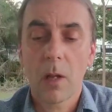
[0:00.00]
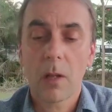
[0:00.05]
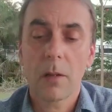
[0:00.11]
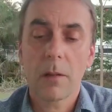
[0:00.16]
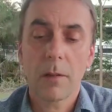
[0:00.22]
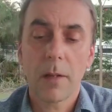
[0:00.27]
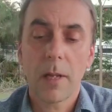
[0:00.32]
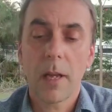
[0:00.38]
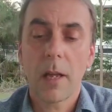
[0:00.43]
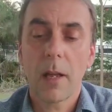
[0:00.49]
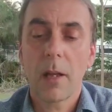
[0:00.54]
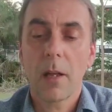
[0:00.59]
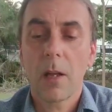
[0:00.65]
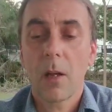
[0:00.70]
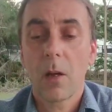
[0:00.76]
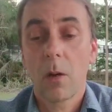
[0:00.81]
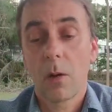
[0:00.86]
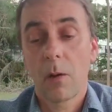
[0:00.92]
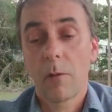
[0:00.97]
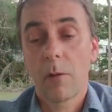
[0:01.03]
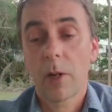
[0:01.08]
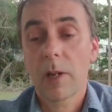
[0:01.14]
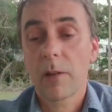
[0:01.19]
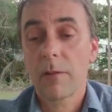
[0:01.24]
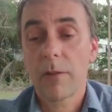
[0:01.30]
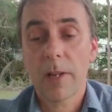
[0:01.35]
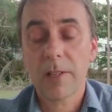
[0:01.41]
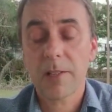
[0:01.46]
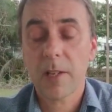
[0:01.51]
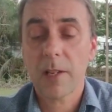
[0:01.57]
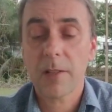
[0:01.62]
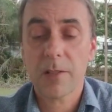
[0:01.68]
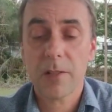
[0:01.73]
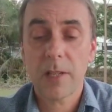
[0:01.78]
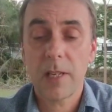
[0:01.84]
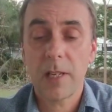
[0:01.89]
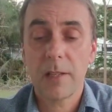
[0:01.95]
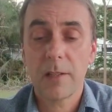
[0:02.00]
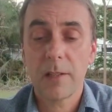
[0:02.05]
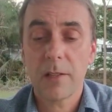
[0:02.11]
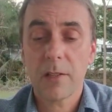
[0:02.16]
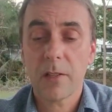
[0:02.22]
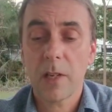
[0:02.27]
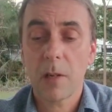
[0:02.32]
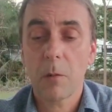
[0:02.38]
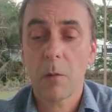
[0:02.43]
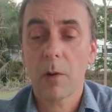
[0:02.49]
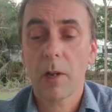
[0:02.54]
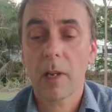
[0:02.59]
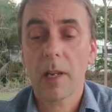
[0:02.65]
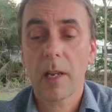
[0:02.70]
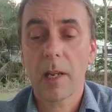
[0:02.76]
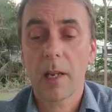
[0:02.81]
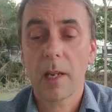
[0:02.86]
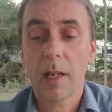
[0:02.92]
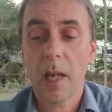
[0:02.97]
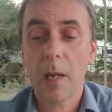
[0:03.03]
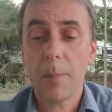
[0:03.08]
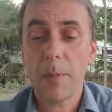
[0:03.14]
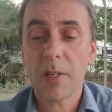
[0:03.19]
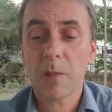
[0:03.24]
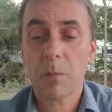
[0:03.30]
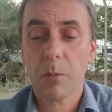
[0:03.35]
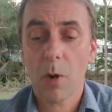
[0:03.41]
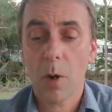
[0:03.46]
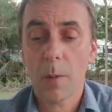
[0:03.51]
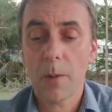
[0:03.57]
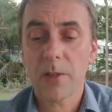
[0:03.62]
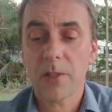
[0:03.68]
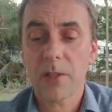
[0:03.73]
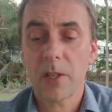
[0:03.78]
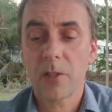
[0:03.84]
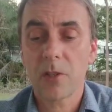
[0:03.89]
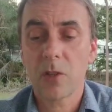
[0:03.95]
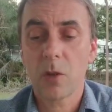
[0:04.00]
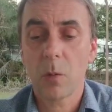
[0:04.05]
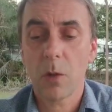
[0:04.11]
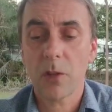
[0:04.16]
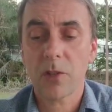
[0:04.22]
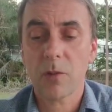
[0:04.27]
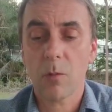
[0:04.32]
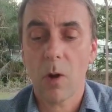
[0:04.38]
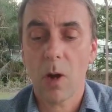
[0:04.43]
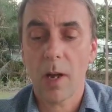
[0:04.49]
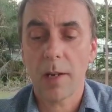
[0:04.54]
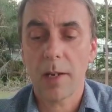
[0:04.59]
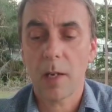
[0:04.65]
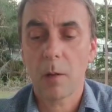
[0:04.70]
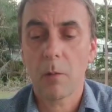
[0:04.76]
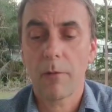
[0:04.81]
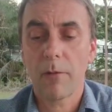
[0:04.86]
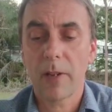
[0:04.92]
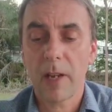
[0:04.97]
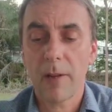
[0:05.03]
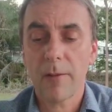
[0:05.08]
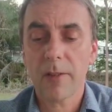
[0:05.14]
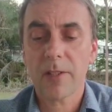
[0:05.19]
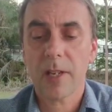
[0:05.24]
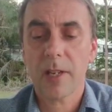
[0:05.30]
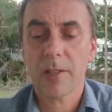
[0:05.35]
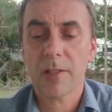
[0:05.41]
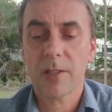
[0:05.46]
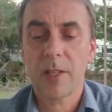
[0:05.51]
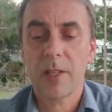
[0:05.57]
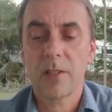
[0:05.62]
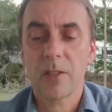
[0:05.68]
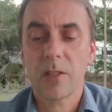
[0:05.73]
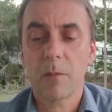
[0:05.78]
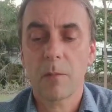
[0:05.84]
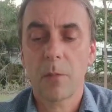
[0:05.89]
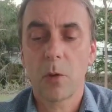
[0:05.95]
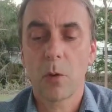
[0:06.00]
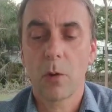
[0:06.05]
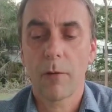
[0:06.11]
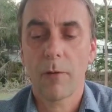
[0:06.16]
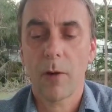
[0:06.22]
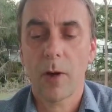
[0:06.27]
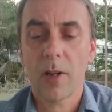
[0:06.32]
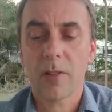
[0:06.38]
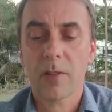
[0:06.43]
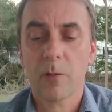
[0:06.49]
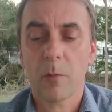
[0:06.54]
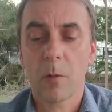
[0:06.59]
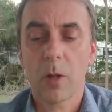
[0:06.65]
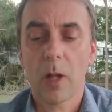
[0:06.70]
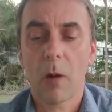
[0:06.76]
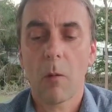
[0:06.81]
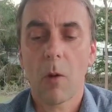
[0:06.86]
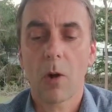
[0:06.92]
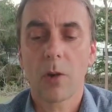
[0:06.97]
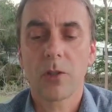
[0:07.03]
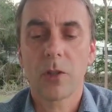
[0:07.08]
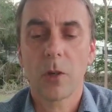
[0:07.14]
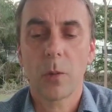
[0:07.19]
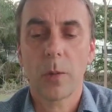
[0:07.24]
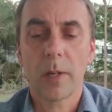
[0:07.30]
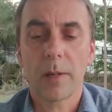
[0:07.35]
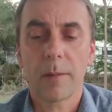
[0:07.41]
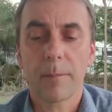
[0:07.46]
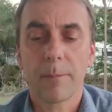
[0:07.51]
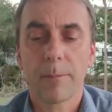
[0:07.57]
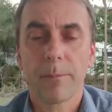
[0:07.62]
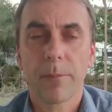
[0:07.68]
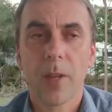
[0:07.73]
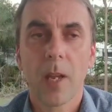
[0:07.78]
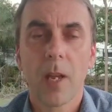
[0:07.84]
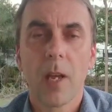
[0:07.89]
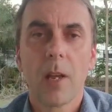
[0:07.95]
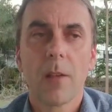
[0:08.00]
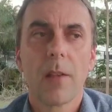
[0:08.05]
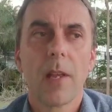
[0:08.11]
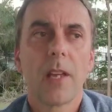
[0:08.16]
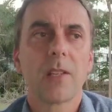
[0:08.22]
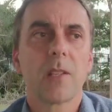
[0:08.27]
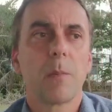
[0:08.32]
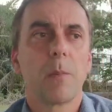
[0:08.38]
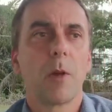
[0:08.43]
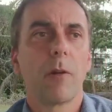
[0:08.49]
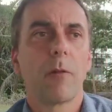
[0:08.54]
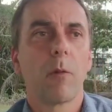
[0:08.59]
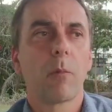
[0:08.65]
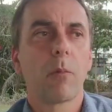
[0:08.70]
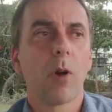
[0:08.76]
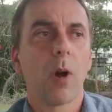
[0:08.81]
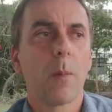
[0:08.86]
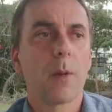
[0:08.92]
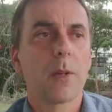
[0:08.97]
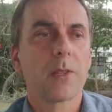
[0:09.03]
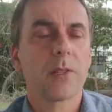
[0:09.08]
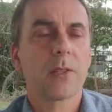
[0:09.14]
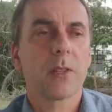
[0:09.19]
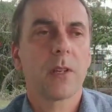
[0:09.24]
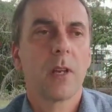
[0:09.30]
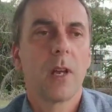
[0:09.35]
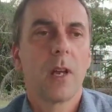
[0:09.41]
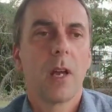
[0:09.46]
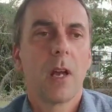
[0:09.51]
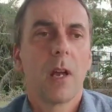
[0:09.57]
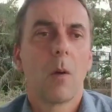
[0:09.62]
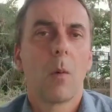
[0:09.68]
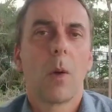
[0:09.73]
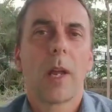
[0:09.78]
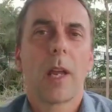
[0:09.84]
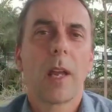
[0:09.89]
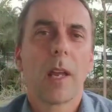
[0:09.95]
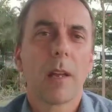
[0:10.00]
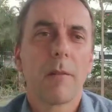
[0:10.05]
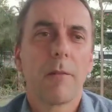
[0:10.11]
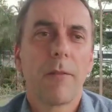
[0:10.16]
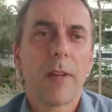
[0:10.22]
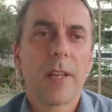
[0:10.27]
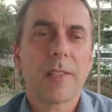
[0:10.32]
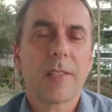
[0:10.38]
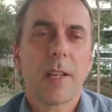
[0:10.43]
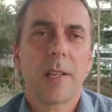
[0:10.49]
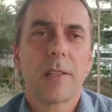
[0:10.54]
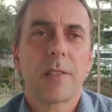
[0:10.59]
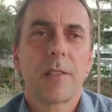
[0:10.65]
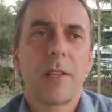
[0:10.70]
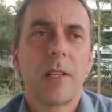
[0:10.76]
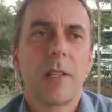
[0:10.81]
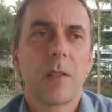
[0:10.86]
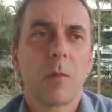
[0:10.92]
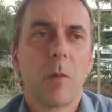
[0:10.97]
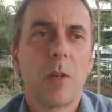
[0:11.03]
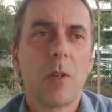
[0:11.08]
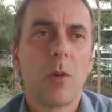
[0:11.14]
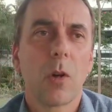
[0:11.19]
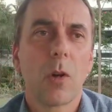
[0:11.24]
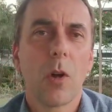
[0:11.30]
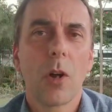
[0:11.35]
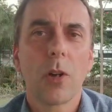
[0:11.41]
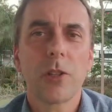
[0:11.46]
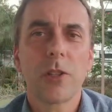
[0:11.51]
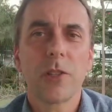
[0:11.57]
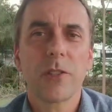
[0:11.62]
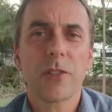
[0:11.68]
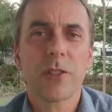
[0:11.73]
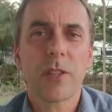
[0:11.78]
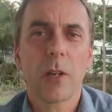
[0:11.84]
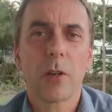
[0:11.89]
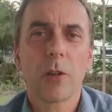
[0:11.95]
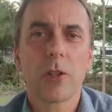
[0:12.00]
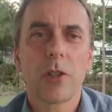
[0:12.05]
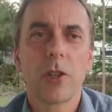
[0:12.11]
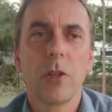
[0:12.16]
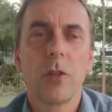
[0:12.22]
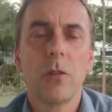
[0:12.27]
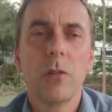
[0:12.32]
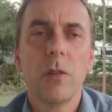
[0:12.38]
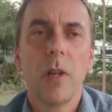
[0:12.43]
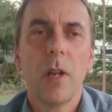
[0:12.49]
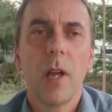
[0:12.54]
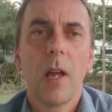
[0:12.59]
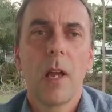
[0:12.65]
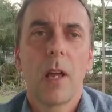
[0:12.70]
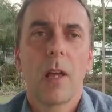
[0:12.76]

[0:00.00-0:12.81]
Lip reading: well, if we confess our sins, he will keep his promise and do what's right. He will forgive us our sins and purify us from all our wrongdoing. There's a beautiful promise. We can confess our sins. When your conscience tells you